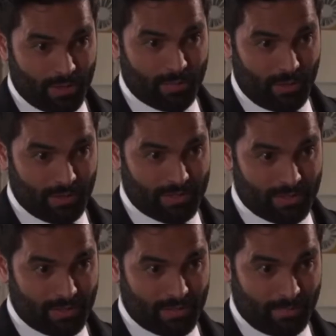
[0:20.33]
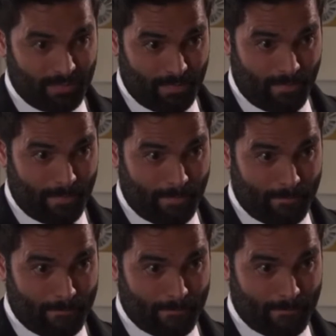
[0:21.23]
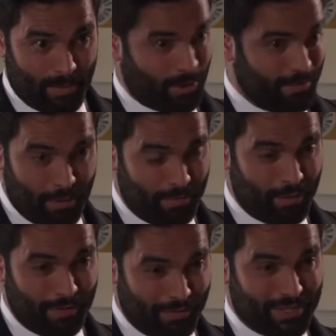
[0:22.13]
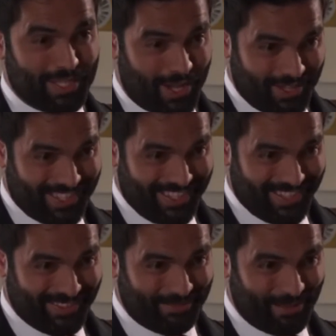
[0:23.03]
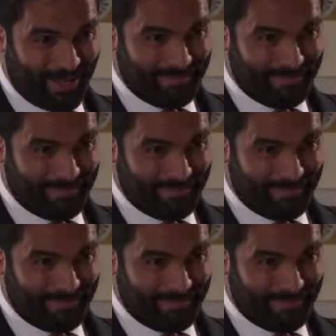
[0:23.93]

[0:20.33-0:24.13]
box. Not giving up before you've even started, OK?